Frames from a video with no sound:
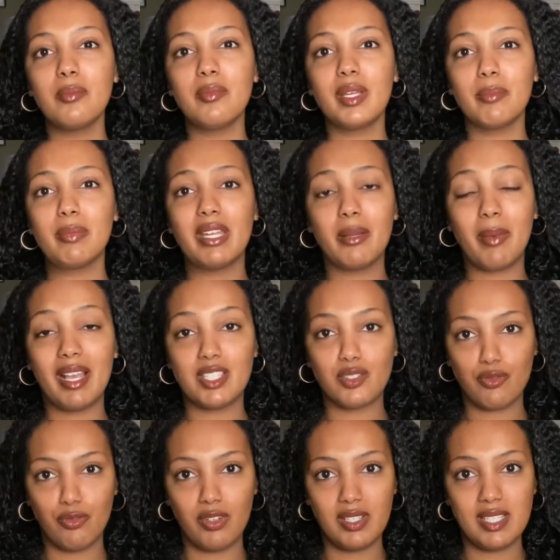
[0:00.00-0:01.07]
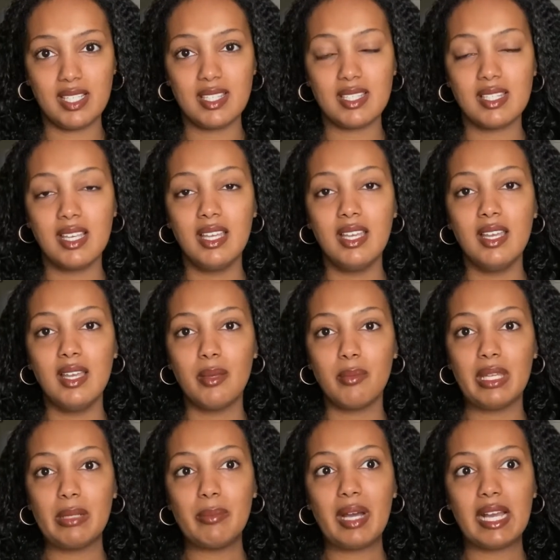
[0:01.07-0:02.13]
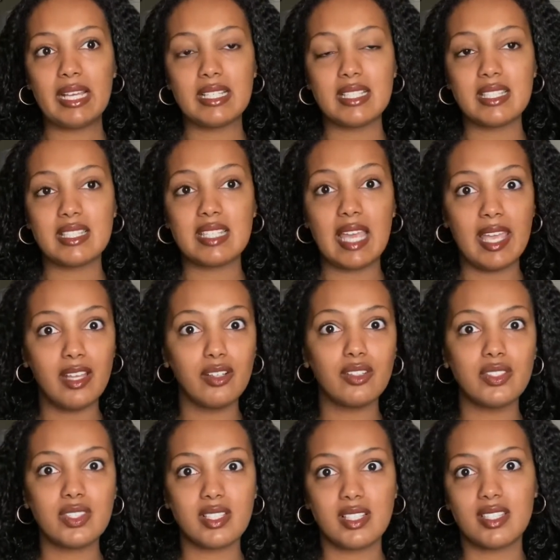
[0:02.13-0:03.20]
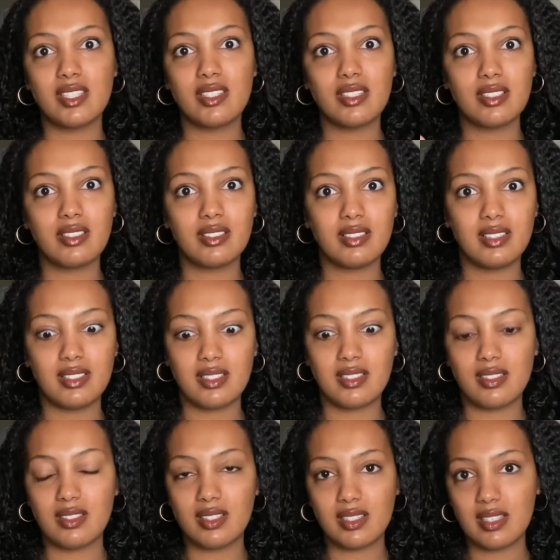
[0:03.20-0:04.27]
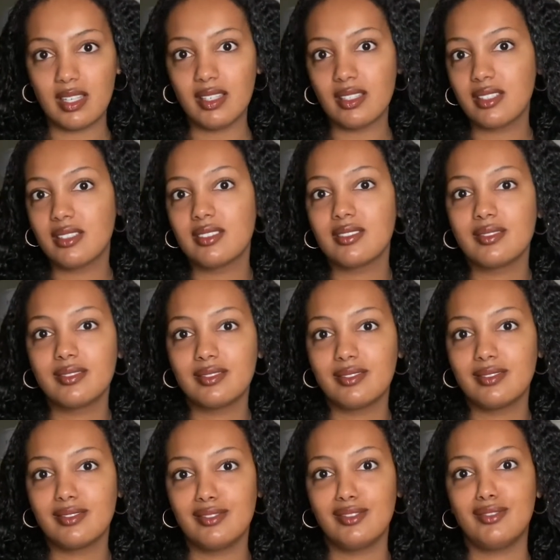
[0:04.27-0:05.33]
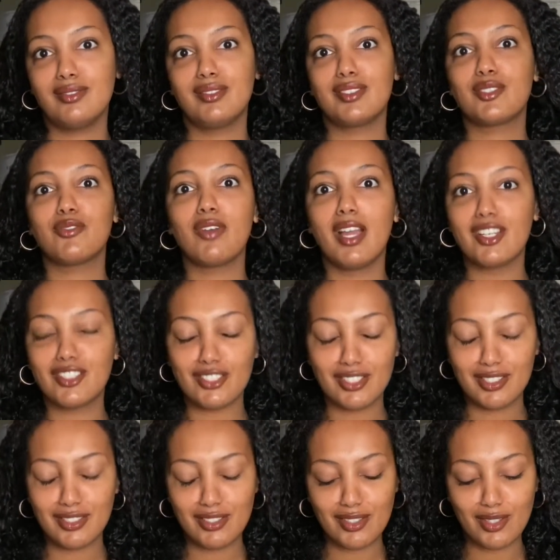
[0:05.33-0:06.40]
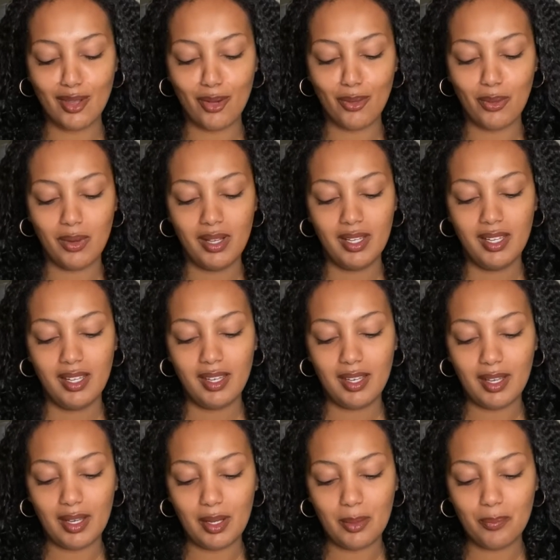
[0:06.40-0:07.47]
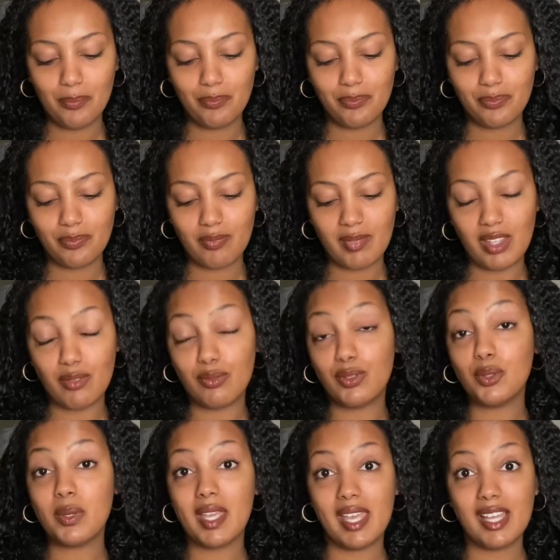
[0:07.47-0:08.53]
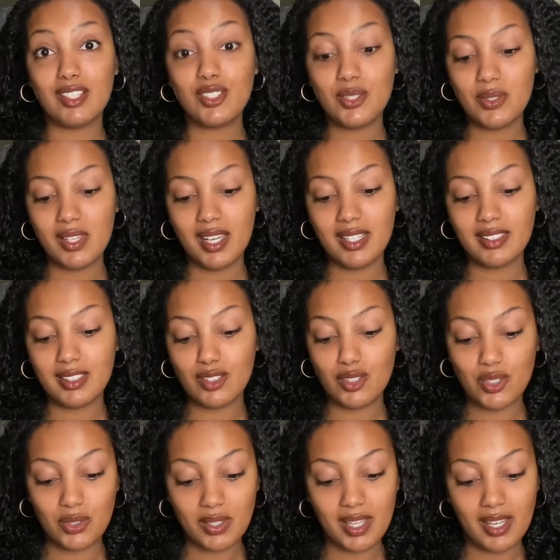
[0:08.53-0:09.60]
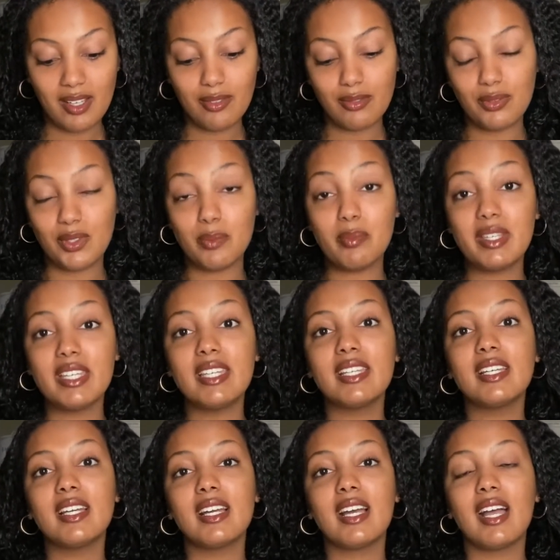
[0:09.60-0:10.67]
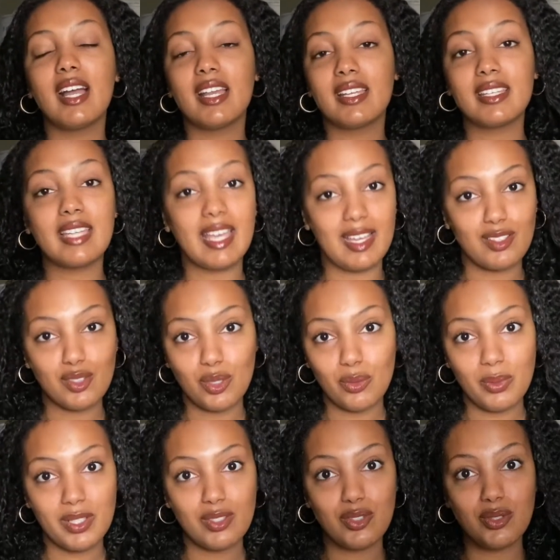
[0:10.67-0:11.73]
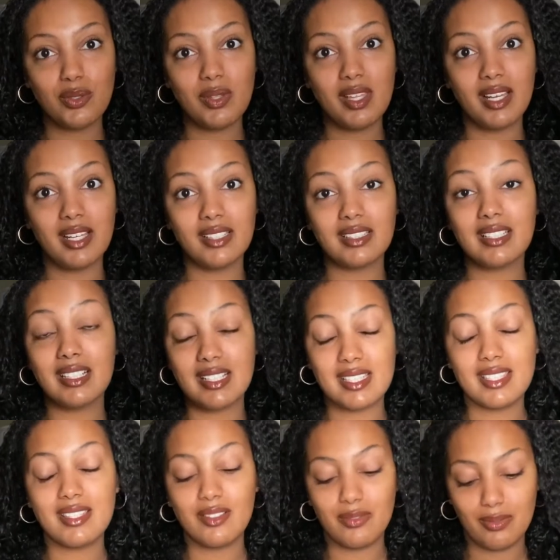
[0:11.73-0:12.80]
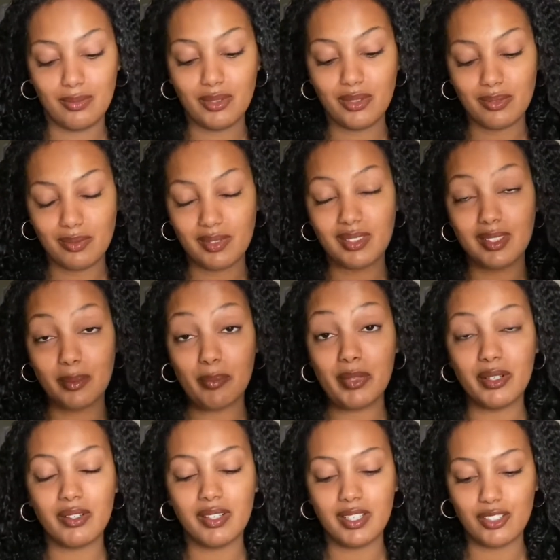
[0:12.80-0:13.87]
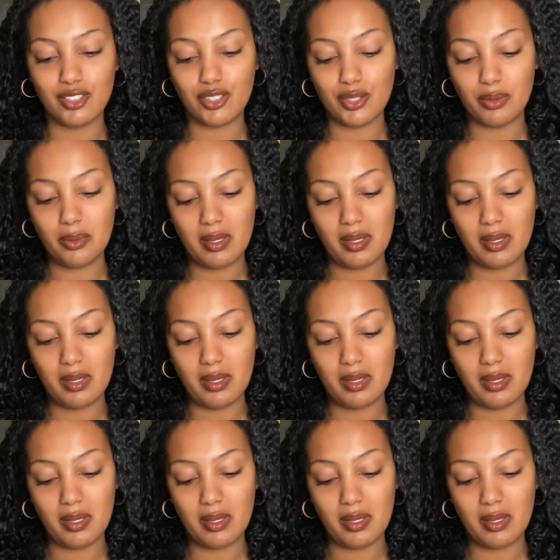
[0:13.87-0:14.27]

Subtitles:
minimize frizz, minimize tangles, because it's like, it's fresh. So if you can do that, then do that. With me, I can't always do that because of the mirror issue,